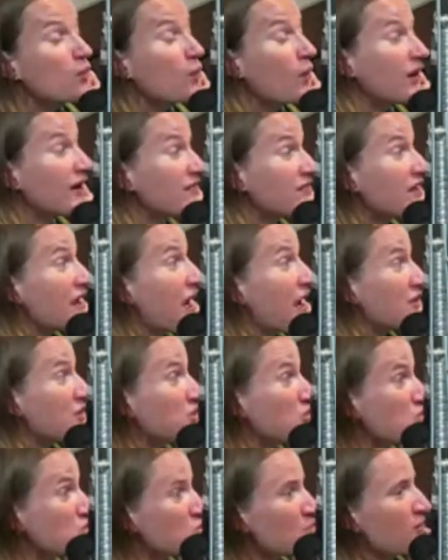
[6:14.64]
one of the
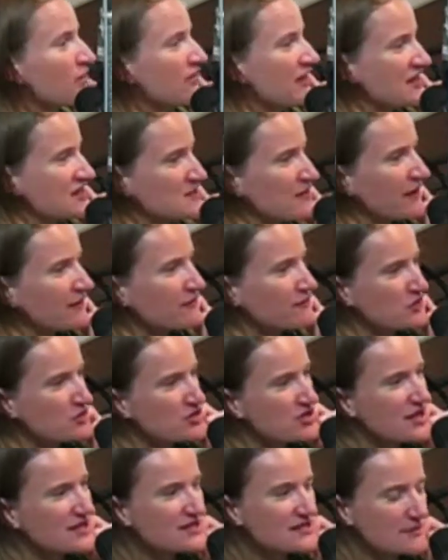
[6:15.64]
unusual things about Food
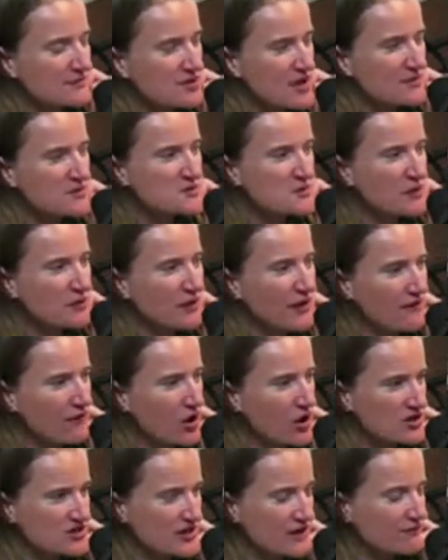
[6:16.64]
Chain, sometimes people have a
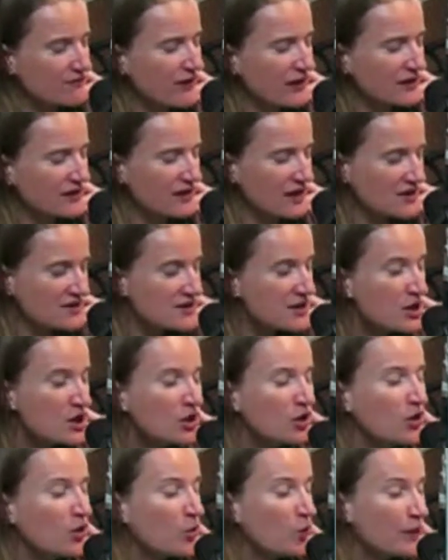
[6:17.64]
hard time finding us.
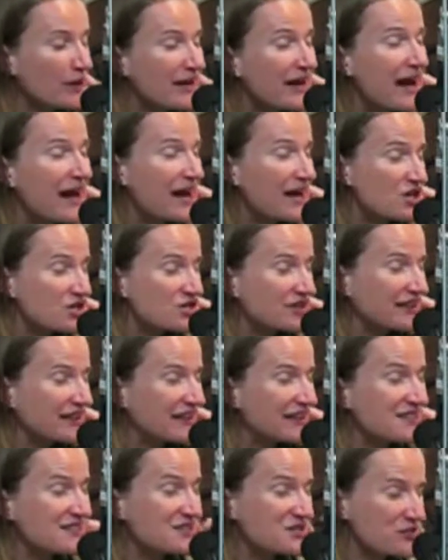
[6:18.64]
We actually,
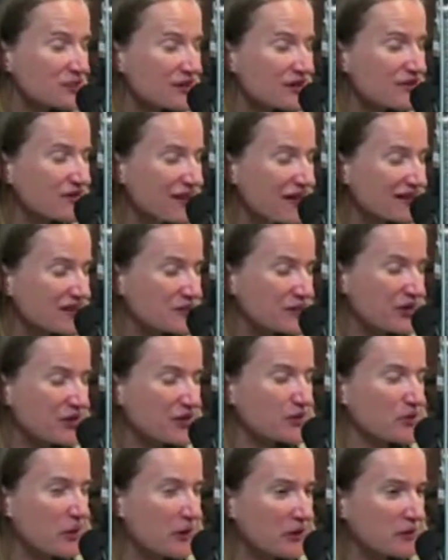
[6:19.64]
considering the fact that we
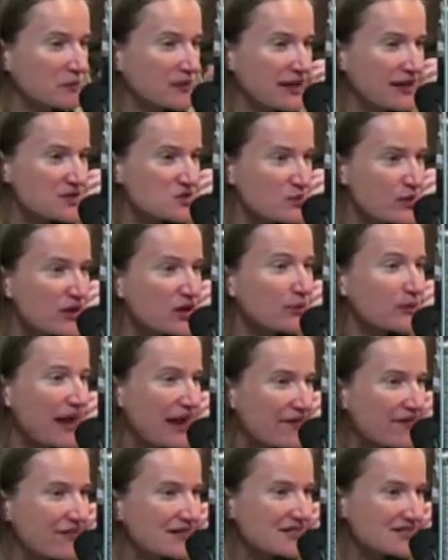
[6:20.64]
are growing plants, we don't
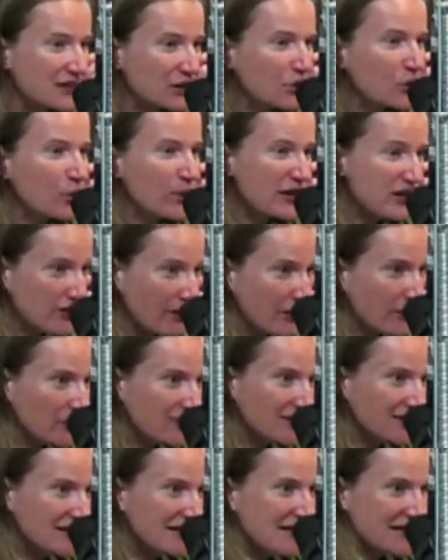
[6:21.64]
have a single window
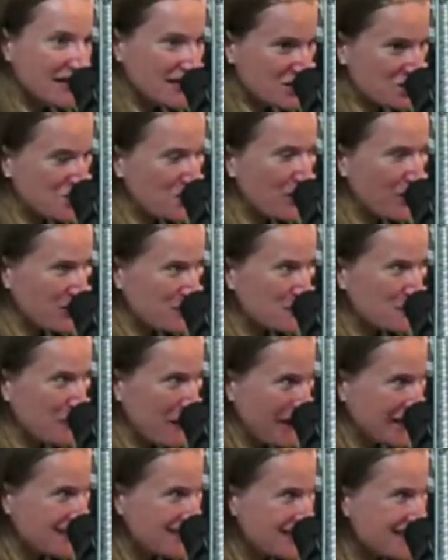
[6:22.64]
into our
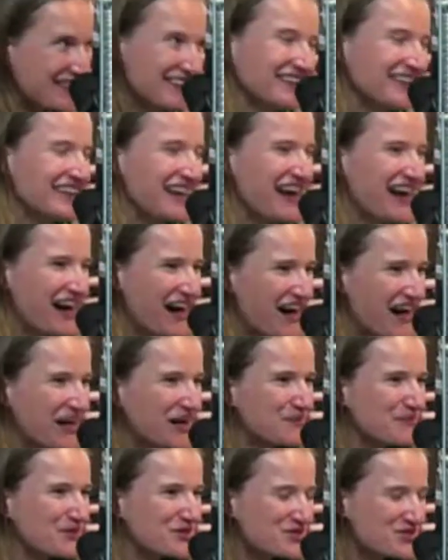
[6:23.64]
space.
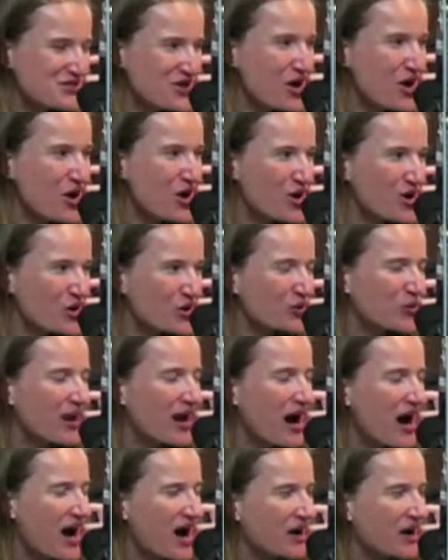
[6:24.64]
So
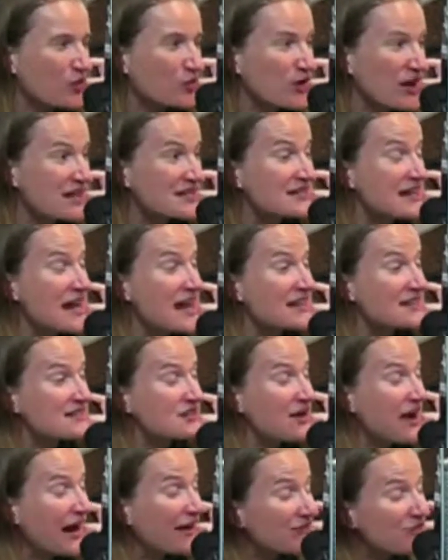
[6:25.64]
it's
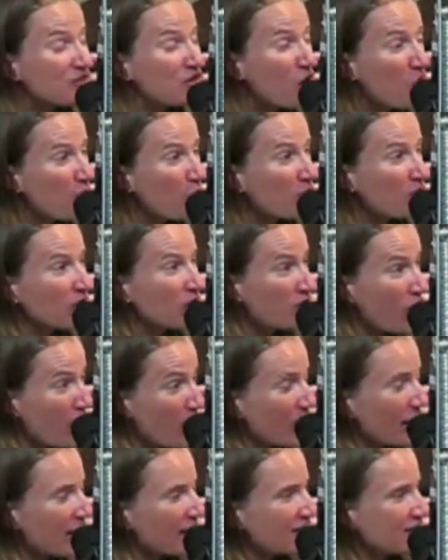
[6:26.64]
you have to know where you're
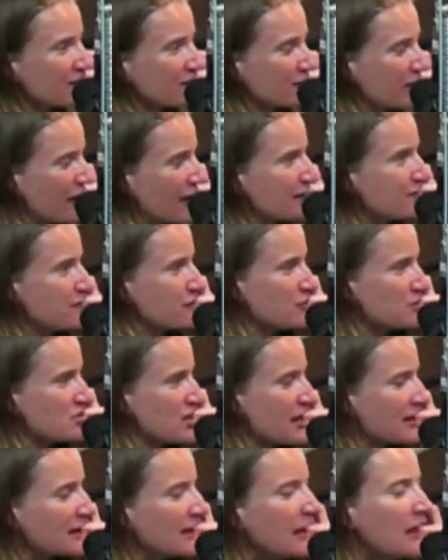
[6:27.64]
going to find Food
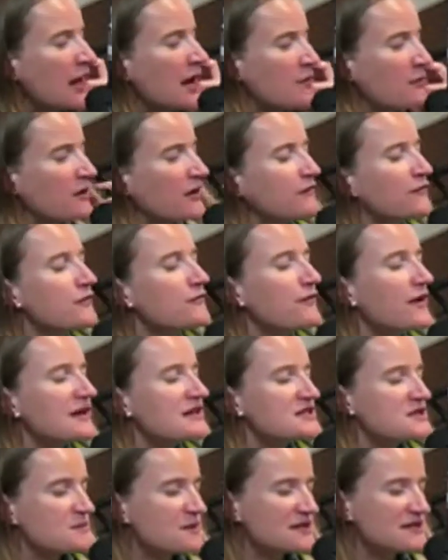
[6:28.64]
Chain. But if you
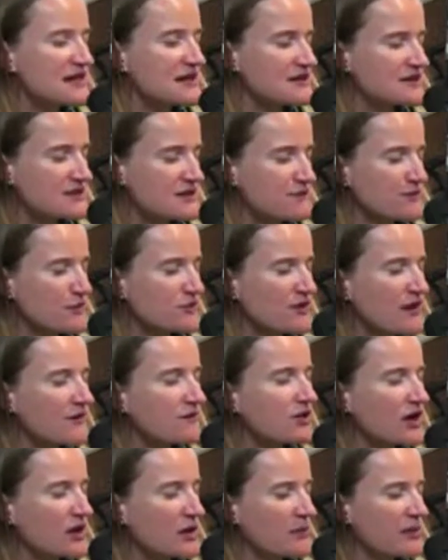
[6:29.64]
find Smithtown Seafood,
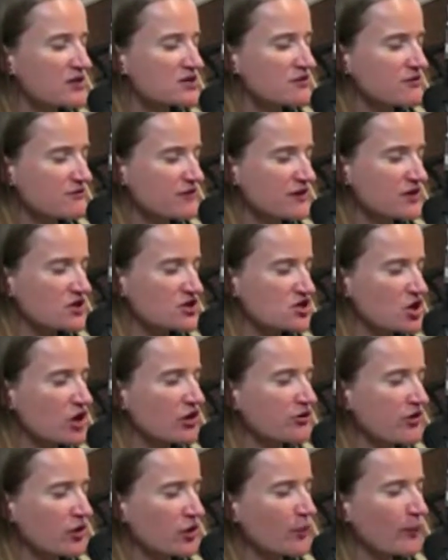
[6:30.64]
they've got a bunch of fish
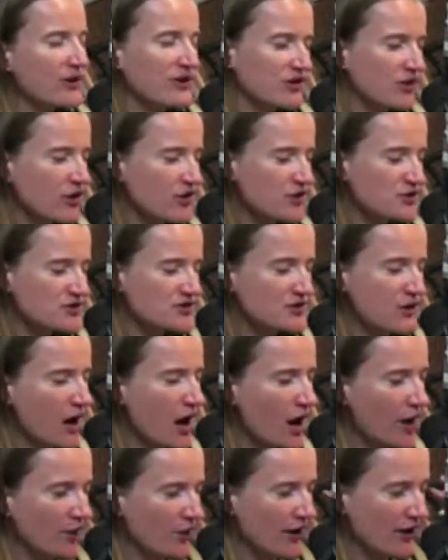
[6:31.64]
on their windows
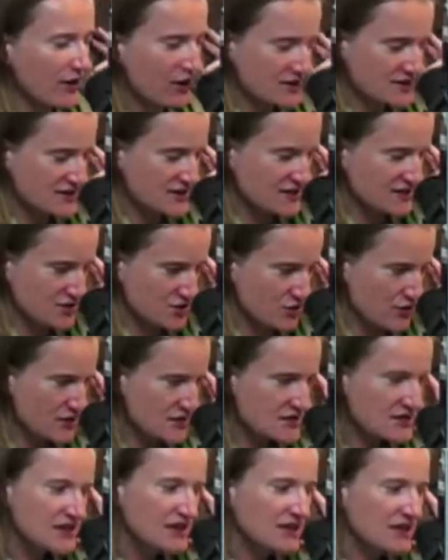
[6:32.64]
right on 6th
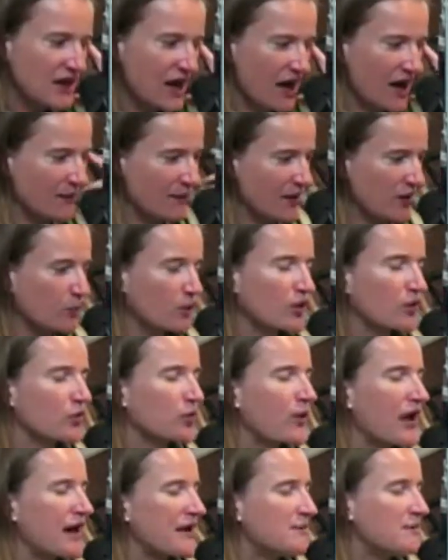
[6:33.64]
Street. And we're
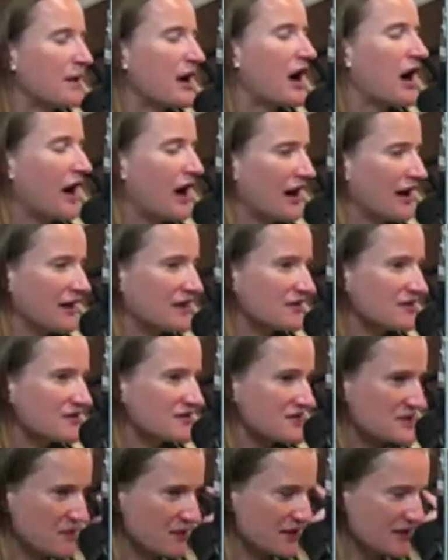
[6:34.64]
right behind
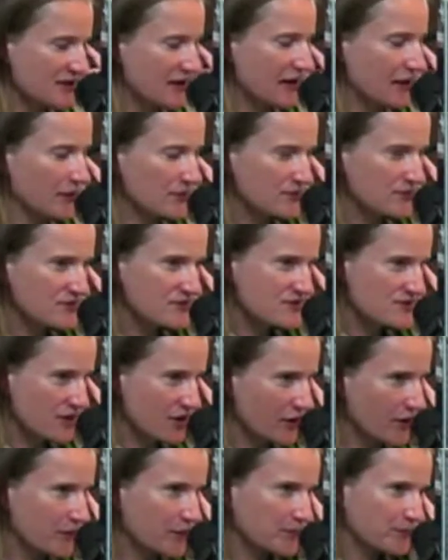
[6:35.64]
Smithtown.
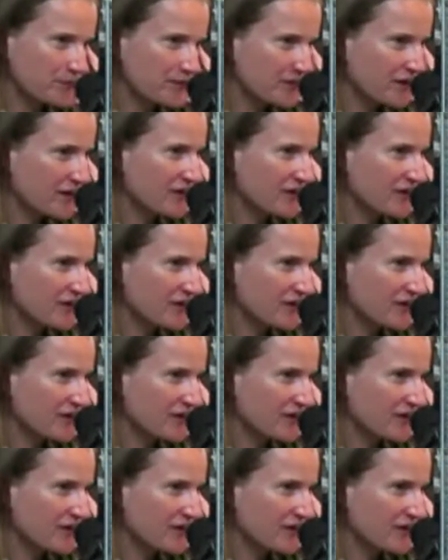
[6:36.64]
So